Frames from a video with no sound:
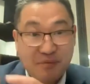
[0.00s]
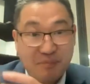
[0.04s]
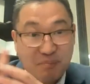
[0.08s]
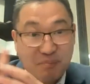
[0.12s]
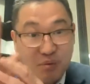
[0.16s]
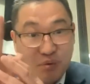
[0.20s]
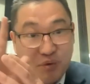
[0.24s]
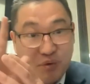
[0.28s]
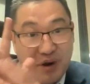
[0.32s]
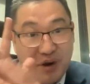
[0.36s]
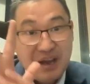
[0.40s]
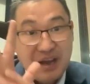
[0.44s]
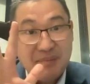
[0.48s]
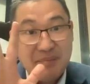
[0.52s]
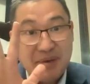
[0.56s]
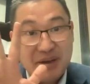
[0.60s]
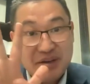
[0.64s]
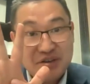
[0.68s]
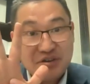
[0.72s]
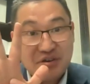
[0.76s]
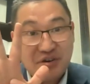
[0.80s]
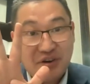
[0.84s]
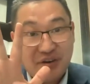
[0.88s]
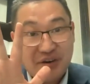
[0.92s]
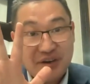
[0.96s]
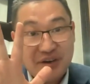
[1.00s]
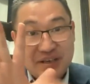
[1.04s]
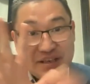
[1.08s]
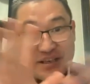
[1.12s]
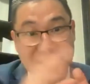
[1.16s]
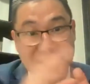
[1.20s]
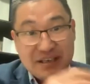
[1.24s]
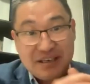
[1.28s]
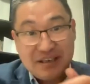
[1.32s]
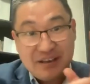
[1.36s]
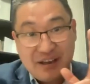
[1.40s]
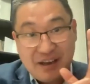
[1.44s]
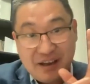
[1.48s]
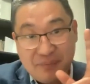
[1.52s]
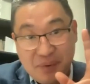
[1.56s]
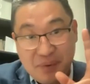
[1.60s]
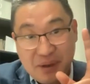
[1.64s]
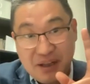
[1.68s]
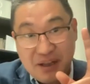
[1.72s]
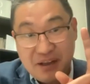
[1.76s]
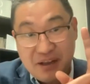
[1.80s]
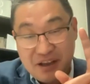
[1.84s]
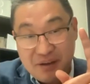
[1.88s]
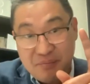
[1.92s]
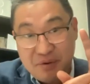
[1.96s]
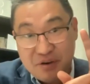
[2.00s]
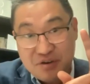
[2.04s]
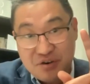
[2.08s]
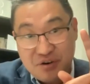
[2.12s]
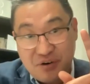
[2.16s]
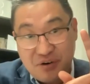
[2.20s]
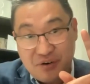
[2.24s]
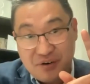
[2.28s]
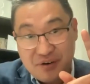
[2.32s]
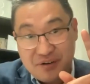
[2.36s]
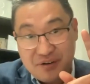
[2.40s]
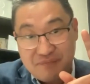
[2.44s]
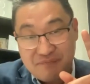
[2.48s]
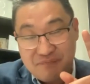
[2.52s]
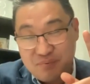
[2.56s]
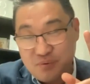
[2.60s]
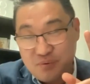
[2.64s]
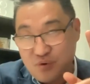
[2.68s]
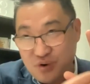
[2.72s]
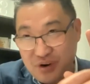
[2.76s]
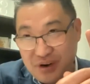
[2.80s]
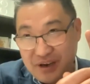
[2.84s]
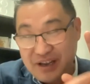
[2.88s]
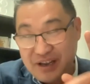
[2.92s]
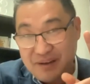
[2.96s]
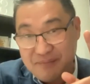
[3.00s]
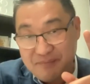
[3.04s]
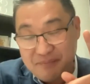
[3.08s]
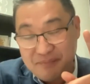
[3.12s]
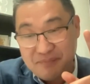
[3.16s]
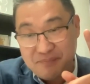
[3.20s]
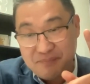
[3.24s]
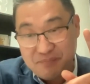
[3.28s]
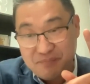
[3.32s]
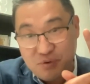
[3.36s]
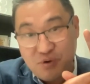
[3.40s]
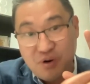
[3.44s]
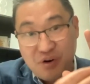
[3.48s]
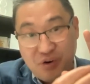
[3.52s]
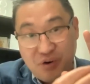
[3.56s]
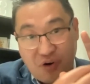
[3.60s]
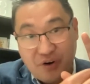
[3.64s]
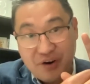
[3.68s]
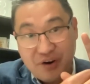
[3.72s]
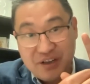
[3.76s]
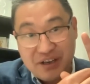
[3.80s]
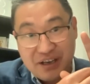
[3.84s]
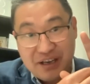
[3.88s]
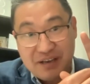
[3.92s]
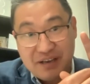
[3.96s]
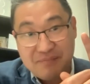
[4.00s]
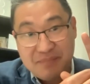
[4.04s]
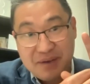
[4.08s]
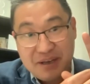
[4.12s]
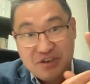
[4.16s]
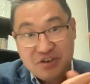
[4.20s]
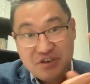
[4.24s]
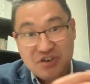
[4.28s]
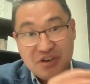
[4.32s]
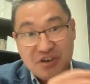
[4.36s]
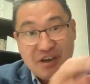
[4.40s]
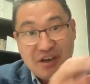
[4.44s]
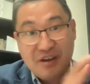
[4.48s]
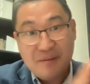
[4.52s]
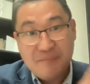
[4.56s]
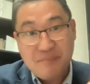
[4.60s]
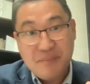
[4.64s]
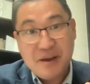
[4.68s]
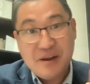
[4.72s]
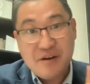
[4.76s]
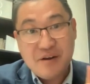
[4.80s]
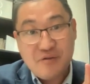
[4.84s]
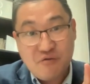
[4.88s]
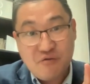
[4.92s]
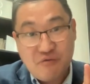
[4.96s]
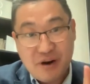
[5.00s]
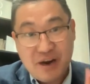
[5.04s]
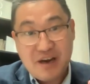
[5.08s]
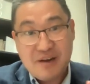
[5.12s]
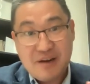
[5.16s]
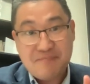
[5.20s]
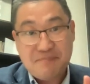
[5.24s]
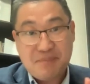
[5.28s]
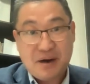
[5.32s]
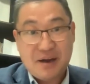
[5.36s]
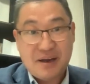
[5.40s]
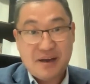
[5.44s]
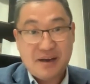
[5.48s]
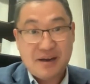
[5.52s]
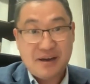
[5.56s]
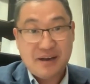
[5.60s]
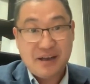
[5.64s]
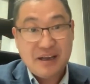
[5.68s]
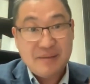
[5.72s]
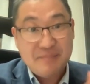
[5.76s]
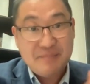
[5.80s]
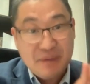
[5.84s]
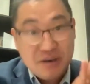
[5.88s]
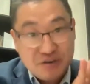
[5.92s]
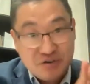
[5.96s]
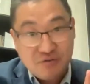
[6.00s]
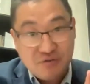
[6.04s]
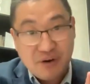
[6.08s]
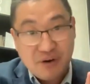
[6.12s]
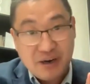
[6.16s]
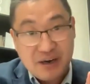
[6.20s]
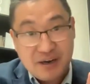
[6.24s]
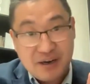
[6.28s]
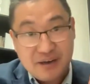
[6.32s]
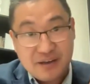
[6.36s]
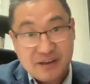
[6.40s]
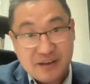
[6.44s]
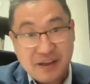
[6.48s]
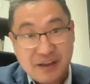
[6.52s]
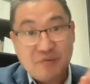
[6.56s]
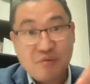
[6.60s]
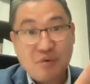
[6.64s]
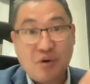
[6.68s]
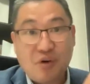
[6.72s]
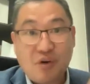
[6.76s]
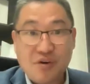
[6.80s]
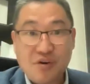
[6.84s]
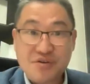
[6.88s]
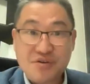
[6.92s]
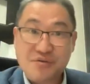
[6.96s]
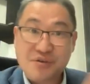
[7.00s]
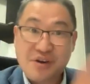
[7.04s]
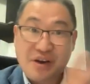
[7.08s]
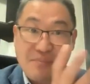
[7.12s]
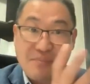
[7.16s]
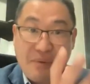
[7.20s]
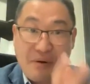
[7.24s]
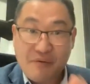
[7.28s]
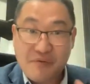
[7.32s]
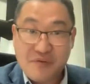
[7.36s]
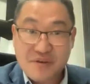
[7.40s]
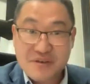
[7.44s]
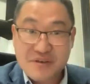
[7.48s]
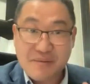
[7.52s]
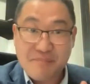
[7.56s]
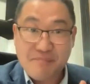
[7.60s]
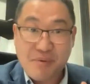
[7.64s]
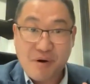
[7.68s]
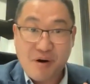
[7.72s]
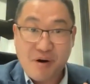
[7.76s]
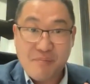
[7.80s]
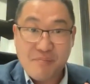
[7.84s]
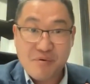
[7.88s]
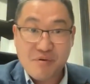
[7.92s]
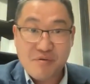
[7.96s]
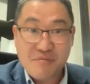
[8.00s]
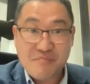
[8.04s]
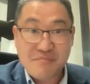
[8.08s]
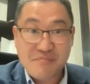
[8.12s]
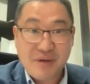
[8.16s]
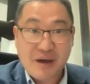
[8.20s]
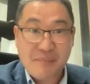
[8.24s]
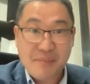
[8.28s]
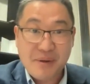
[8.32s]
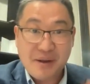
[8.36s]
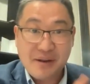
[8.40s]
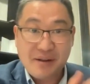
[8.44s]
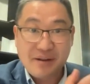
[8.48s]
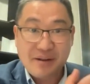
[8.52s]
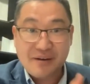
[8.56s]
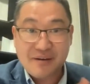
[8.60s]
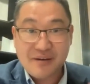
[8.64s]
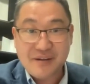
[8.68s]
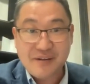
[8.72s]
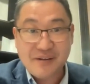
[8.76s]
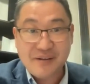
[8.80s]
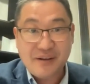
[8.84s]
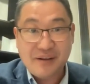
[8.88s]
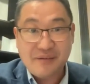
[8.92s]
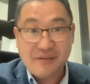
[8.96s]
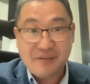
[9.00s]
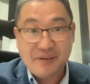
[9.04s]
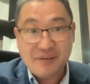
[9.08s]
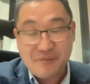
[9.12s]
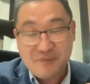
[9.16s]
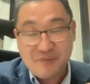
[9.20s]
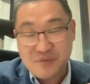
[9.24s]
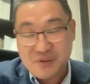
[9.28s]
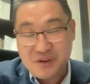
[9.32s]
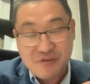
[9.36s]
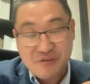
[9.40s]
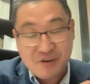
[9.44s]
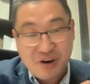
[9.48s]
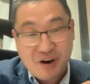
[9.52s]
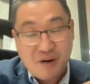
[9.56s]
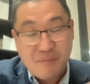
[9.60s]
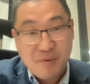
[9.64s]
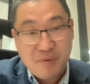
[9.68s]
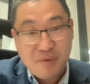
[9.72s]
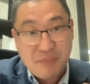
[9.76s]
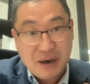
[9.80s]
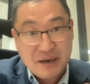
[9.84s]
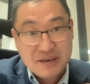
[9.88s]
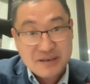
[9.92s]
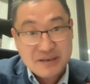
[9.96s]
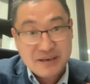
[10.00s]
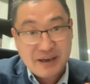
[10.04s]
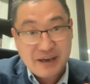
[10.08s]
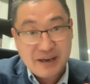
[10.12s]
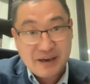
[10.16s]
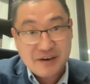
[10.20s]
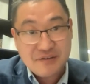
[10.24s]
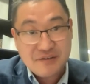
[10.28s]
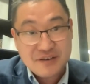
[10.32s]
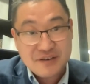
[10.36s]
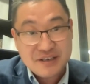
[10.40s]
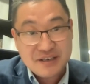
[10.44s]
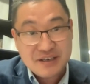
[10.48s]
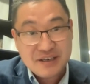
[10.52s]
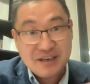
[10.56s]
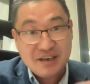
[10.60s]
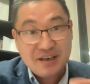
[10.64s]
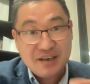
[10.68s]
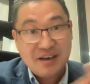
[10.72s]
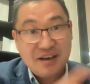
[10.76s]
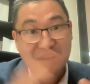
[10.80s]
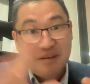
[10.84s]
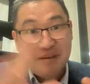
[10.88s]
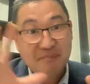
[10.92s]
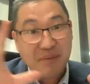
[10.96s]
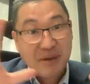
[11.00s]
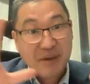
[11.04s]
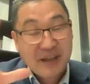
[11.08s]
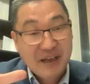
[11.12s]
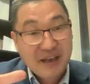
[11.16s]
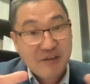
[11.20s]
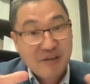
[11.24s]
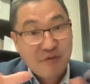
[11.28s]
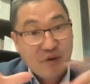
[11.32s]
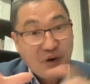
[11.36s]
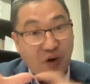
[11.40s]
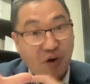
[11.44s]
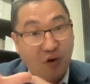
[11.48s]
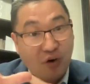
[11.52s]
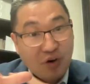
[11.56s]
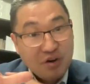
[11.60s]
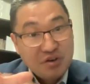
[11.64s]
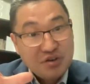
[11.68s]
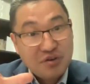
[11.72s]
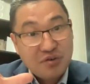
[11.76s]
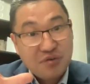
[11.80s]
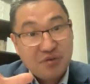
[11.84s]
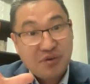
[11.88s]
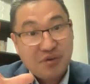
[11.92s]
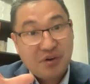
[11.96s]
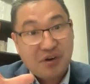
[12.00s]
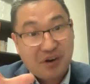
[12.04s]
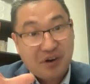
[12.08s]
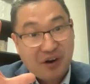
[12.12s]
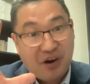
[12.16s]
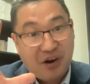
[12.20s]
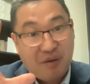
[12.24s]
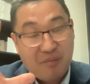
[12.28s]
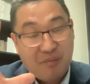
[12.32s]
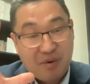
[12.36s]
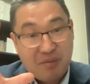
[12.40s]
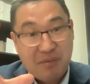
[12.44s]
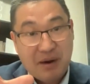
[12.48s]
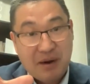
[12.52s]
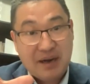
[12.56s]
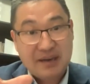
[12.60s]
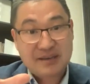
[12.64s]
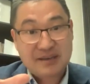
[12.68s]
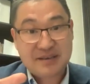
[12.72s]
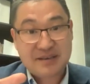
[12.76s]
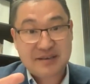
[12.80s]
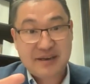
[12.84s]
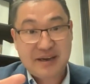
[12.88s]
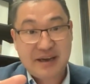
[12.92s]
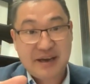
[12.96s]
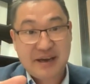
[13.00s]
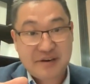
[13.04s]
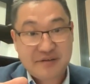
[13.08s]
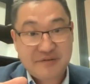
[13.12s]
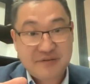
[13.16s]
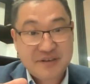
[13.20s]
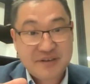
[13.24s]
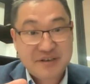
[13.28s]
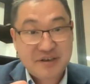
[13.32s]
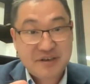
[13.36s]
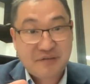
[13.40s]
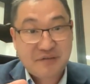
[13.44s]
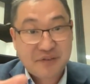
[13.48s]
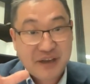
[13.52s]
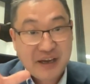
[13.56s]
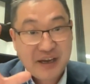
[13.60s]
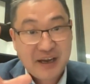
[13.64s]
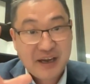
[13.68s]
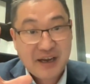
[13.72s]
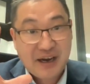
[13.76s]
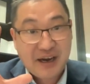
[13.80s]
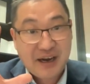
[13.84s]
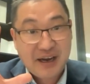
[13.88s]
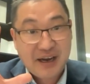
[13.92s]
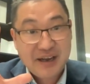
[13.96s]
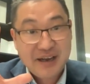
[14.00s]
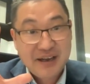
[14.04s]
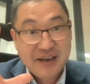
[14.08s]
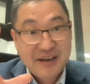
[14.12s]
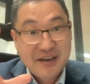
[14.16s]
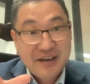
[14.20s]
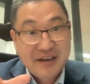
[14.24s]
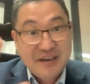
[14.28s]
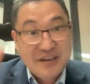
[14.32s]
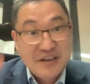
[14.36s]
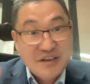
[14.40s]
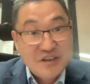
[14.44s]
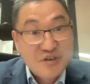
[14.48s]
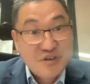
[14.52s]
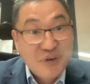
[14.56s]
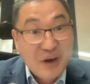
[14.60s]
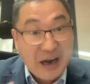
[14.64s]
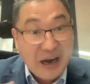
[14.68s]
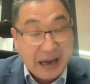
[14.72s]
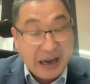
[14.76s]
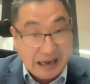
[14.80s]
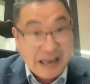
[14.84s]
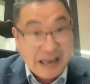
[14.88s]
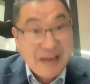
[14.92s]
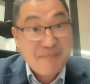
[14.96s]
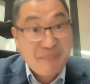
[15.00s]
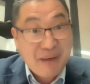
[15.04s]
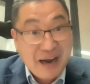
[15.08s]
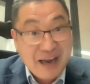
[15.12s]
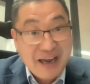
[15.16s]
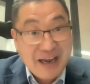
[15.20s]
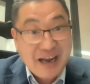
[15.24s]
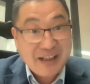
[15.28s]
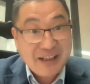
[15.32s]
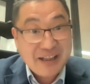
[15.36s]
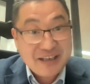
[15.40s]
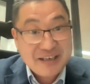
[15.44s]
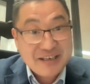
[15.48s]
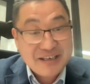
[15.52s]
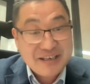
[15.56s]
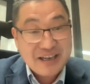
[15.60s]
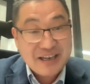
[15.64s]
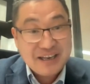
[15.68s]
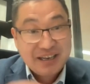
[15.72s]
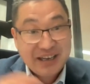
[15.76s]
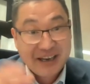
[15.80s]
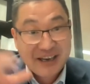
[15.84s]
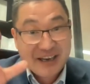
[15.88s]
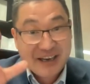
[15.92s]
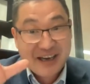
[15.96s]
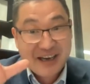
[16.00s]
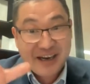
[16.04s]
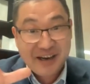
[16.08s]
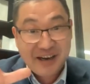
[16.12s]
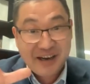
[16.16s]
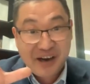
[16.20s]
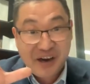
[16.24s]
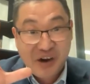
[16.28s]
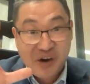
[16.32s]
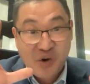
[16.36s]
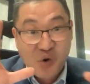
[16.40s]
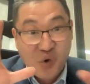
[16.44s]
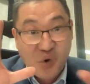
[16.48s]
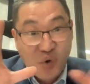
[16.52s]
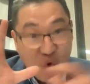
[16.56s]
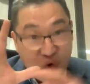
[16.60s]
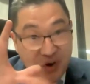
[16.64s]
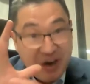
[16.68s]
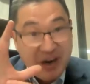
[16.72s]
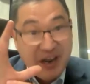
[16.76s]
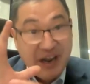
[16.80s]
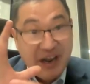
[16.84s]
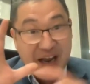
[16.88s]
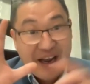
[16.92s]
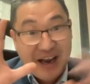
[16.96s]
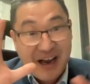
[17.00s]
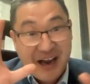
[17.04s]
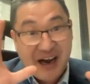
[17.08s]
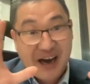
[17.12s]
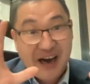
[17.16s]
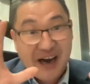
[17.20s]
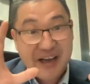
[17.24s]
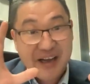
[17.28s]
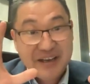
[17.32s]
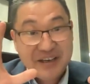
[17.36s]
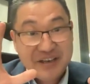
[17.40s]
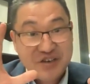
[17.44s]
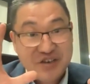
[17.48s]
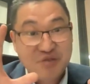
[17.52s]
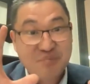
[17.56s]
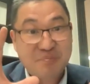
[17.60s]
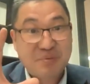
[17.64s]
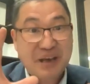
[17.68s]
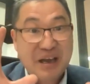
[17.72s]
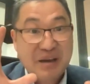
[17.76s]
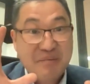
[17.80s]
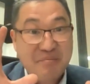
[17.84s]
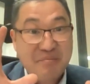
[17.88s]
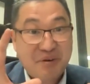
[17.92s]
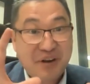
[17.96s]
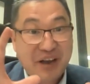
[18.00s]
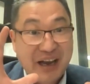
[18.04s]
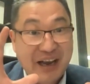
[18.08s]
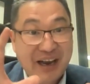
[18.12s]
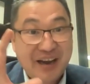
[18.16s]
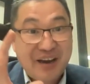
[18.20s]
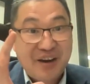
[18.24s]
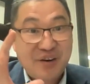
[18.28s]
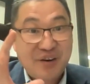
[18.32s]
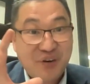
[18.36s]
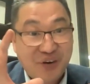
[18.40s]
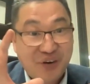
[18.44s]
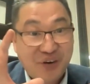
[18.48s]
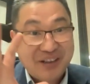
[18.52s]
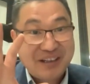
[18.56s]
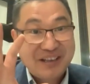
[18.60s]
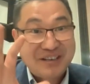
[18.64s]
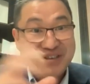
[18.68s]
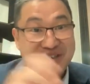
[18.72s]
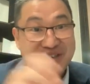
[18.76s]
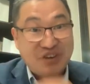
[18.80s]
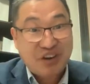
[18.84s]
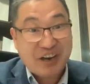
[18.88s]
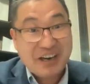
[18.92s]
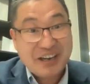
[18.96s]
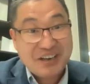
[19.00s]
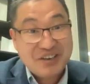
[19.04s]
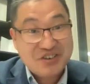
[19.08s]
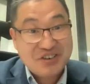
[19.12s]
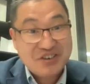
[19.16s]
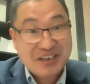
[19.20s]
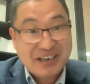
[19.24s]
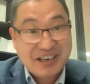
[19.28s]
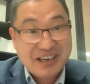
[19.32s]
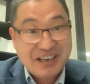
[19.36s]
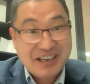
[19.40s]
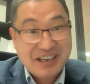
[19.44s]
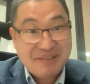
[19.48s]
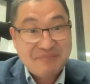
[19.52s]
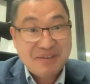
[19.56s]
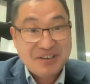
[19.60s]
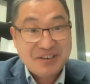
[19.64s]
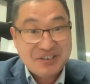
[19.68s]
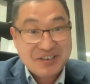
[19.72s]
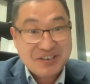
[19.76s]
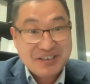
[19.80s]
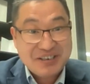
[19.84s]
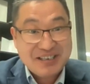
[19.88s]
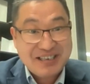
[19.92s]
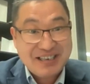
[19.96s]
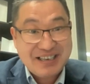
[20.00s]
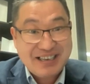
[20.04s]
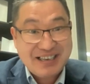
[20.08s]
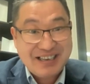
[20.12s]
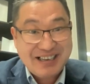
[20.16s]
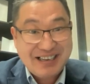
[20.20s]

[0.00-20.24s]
poor image quality, poor quality image being graded by an image grader, they will also come up with some problem. I mean, they will compromise the accuracy, but then it will also compromise the accuracy of the AI. So in my understanding, a good AI should be able to handle all these challenging images.